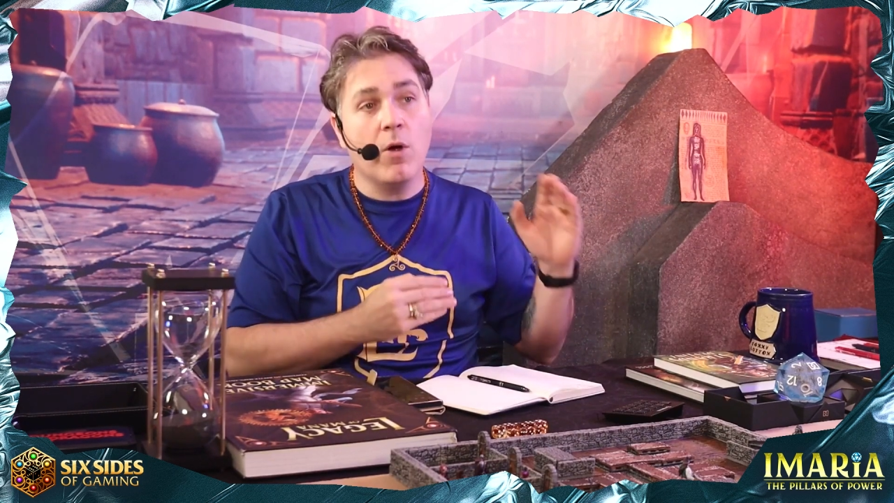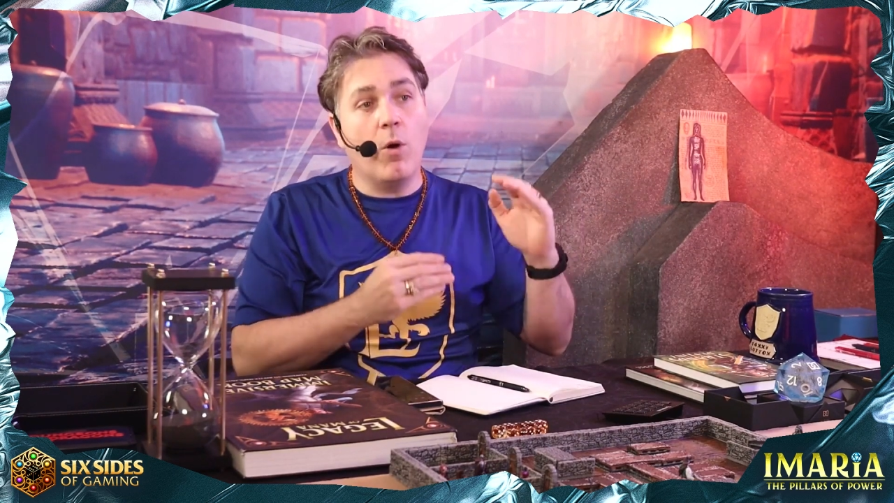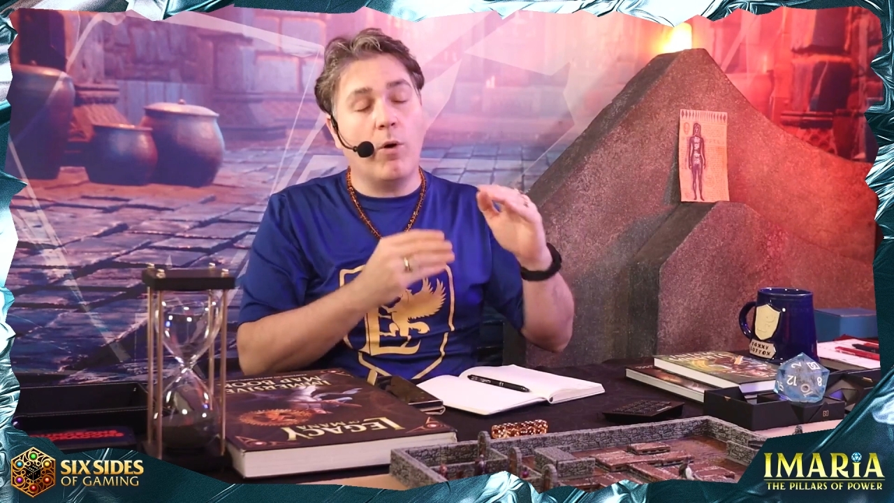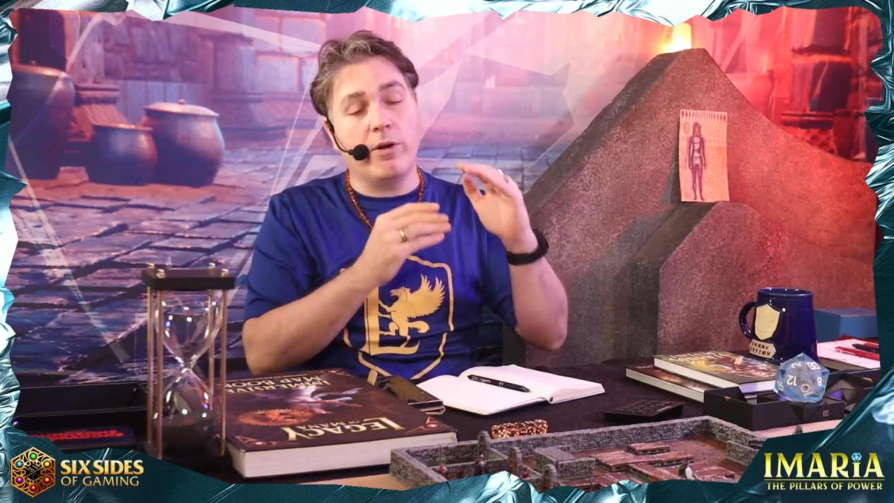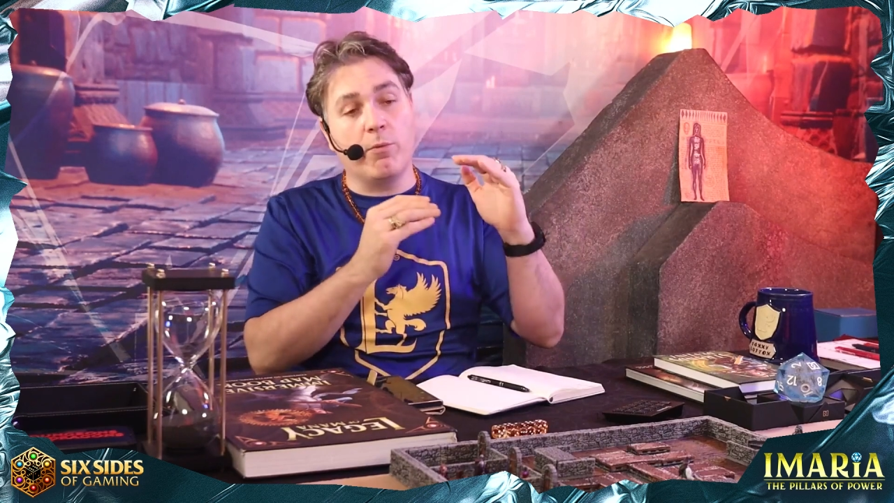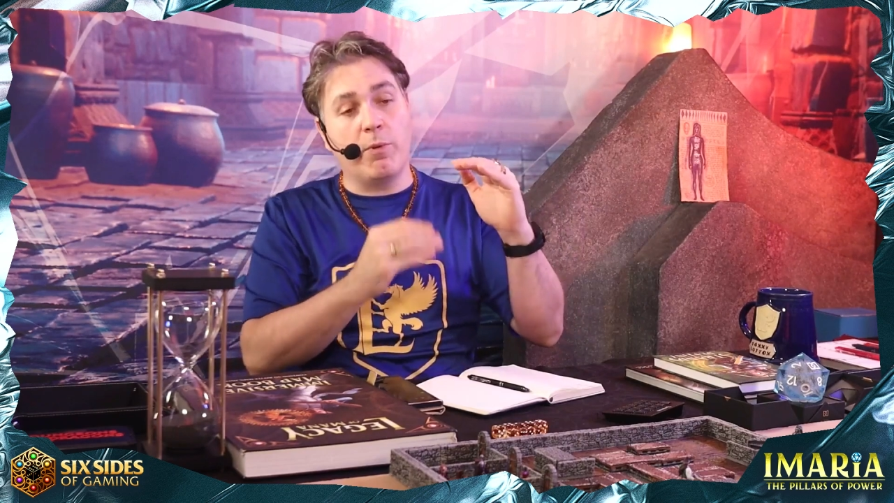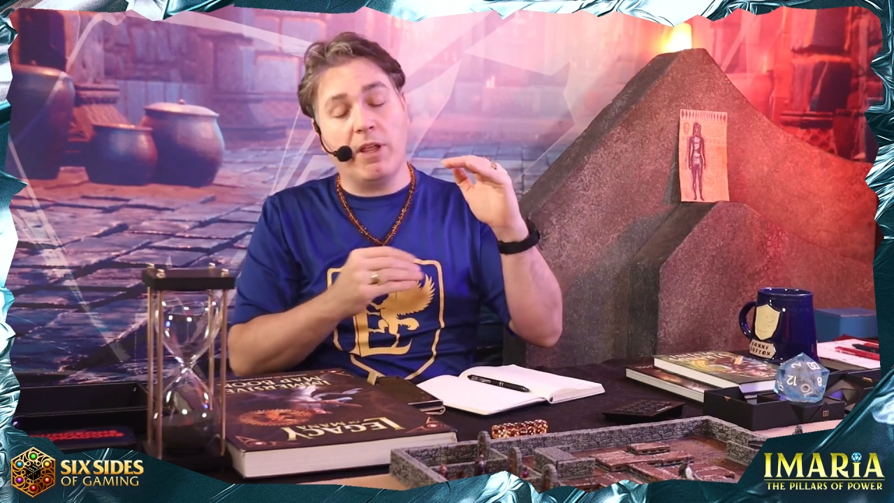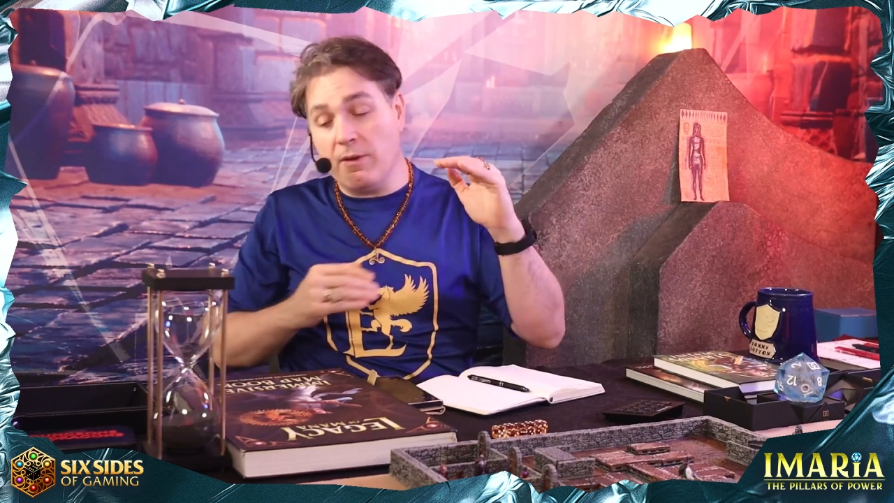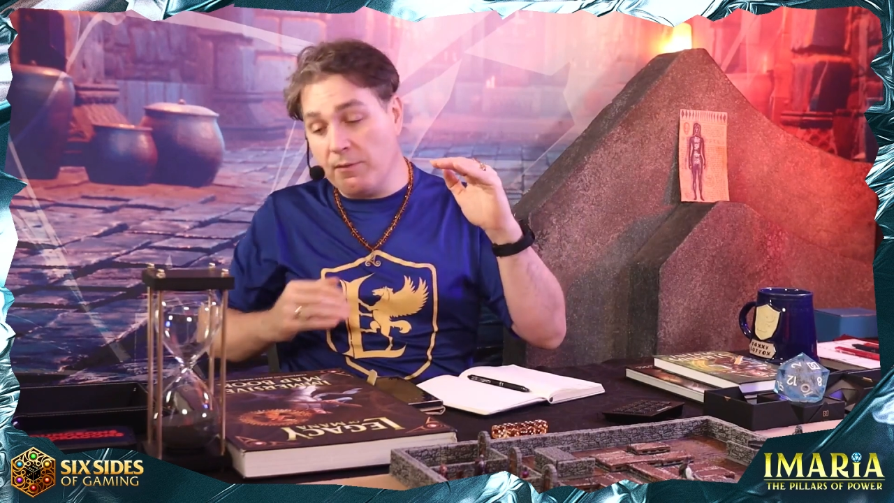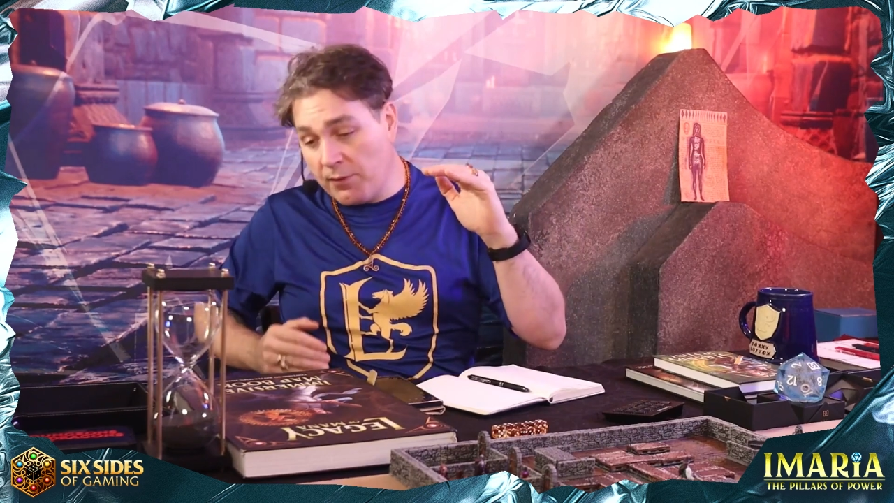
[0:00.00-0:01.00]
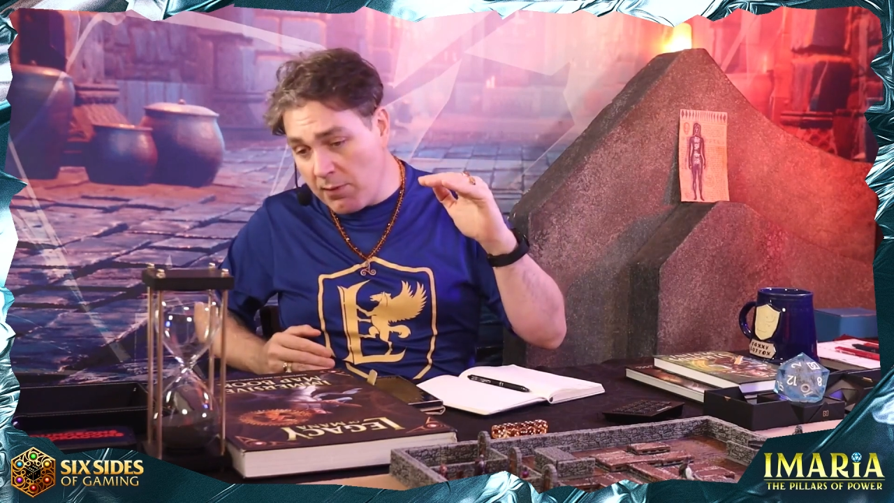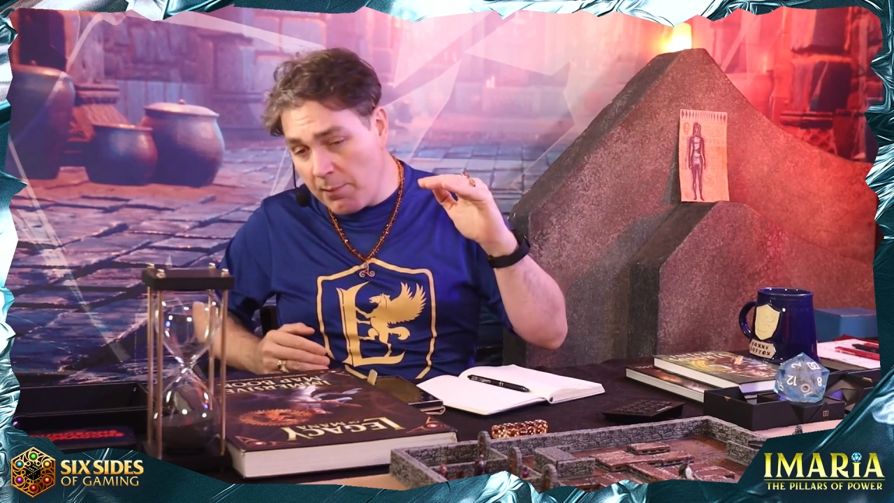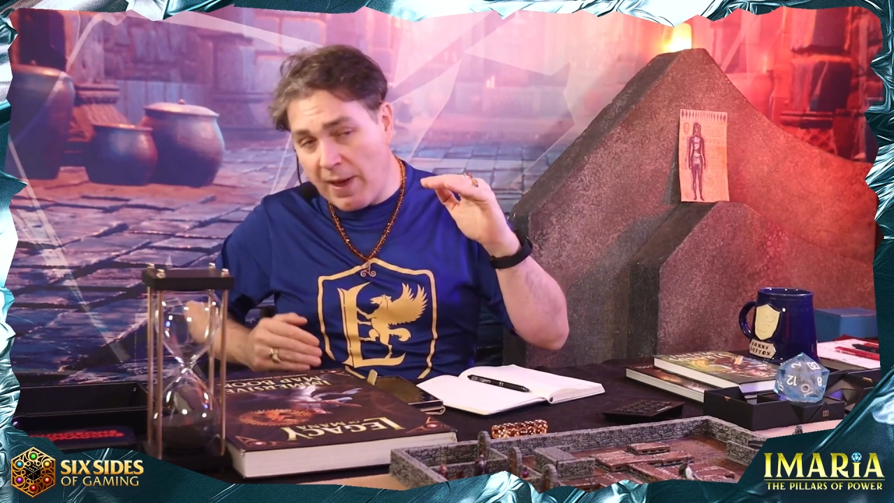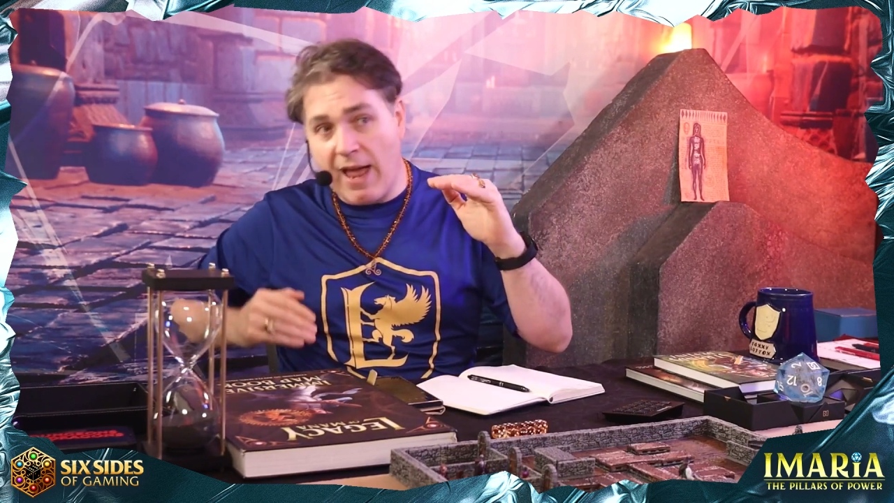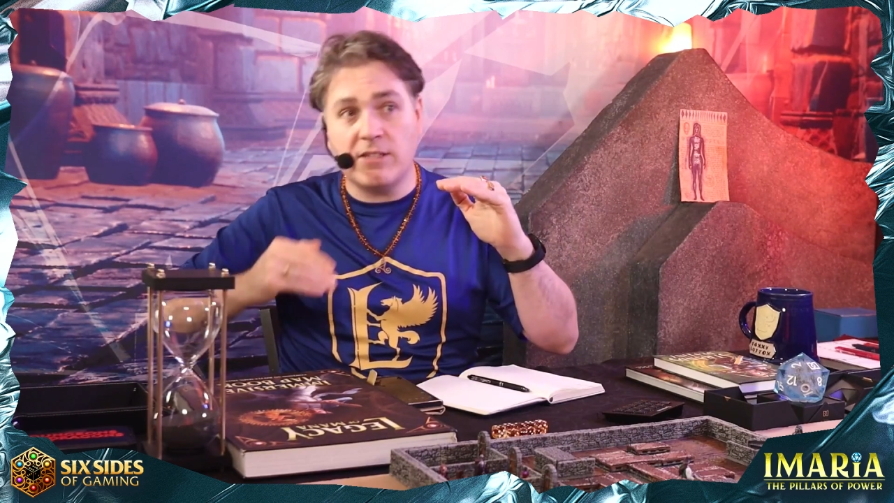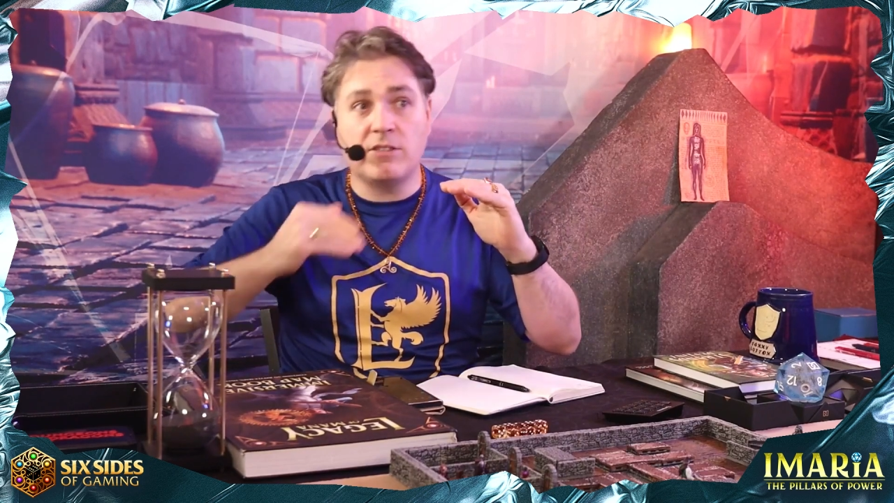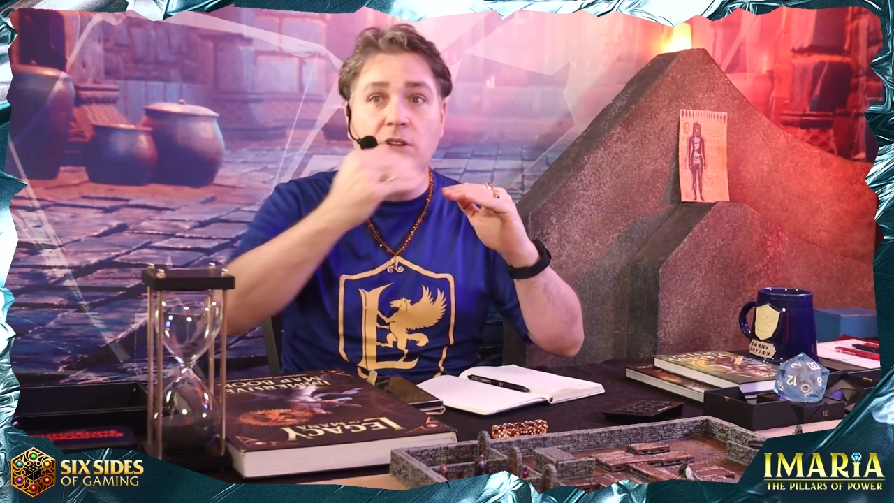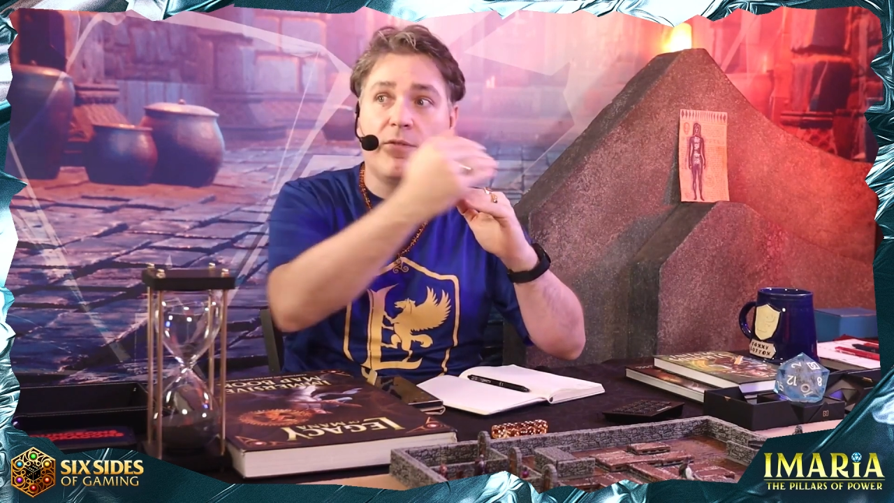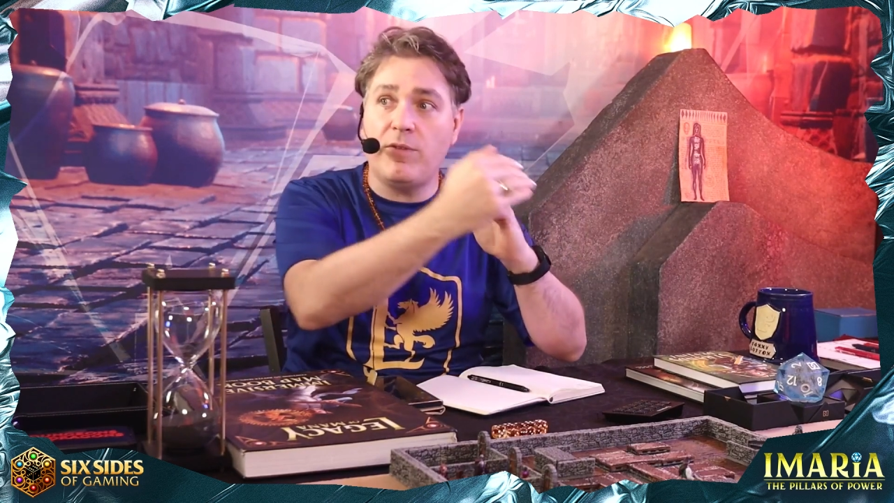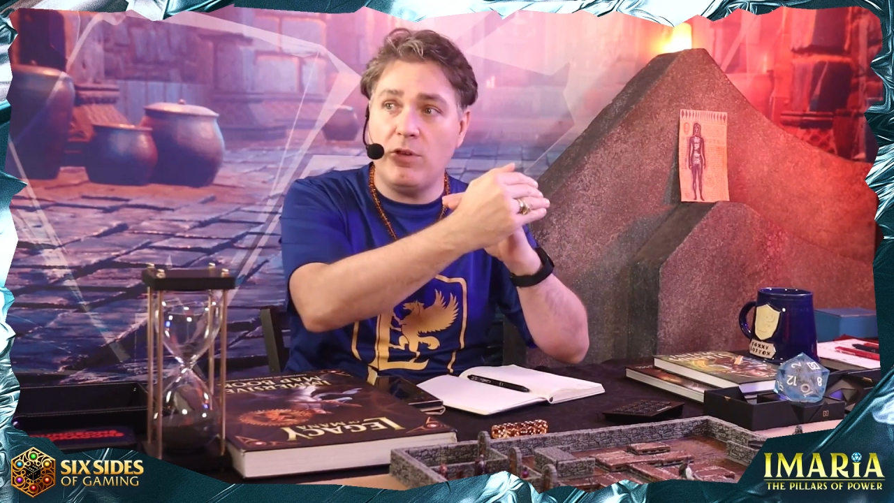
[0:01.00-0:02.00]
or you're bringing them from the past to the
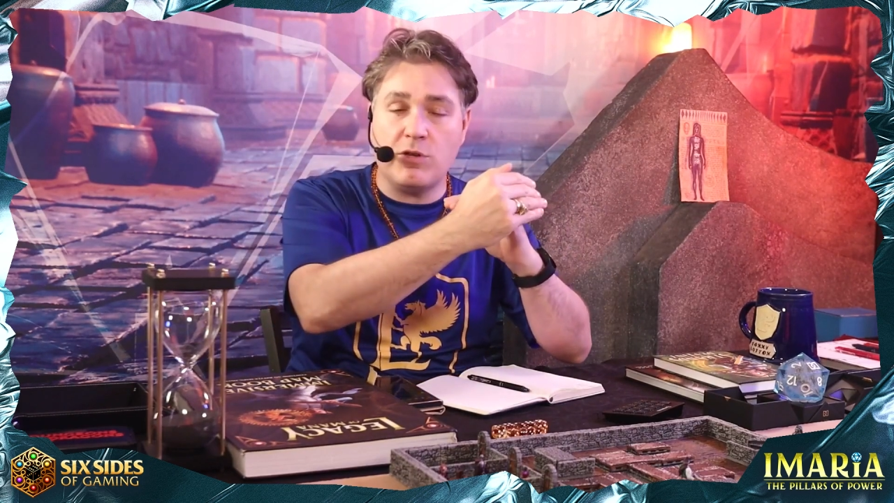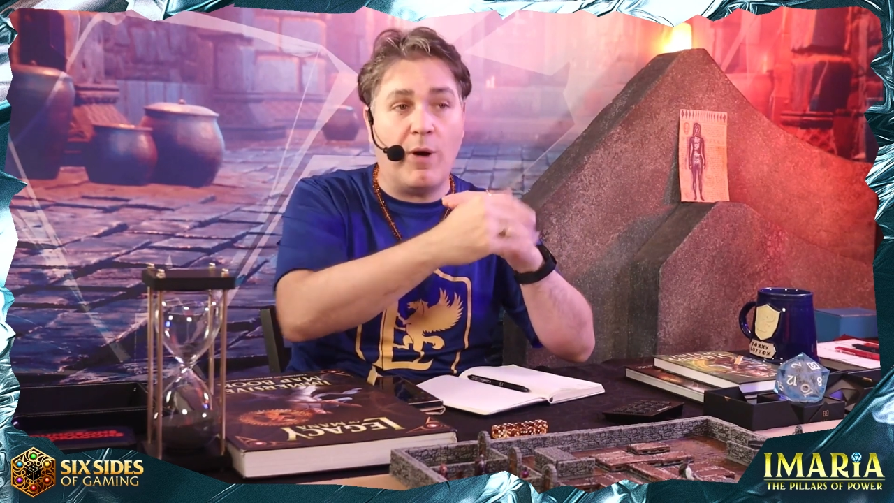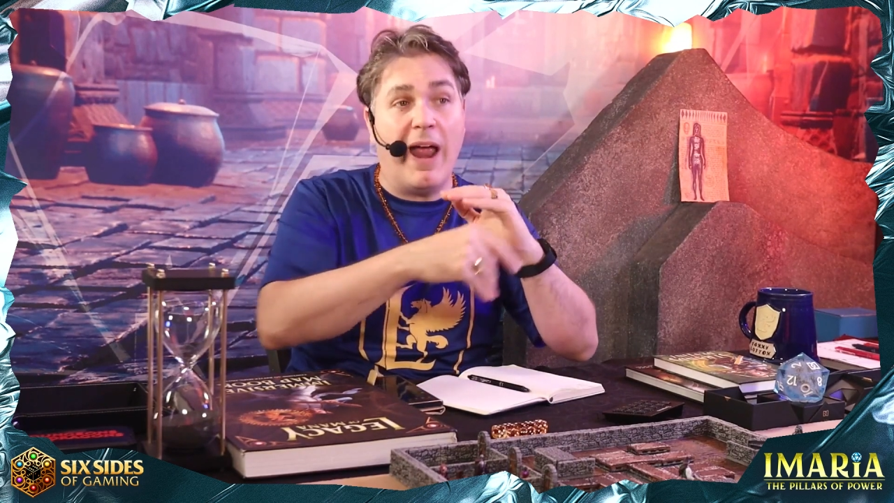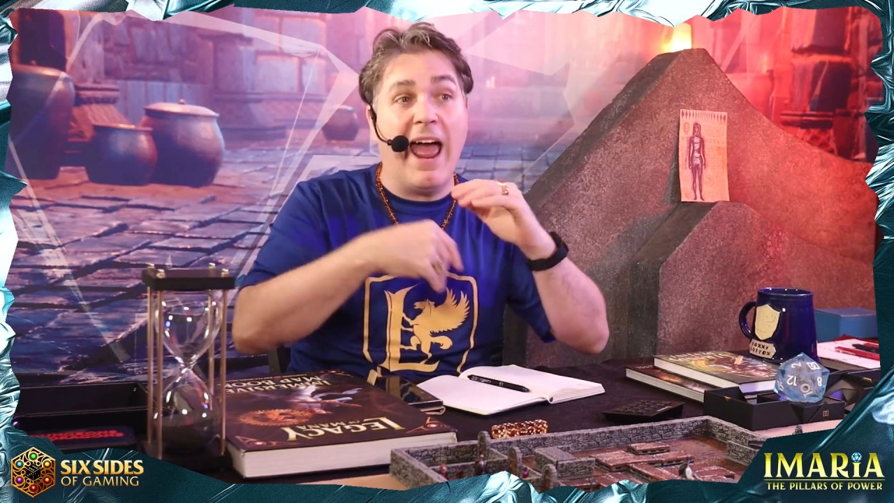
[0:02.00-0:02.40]
future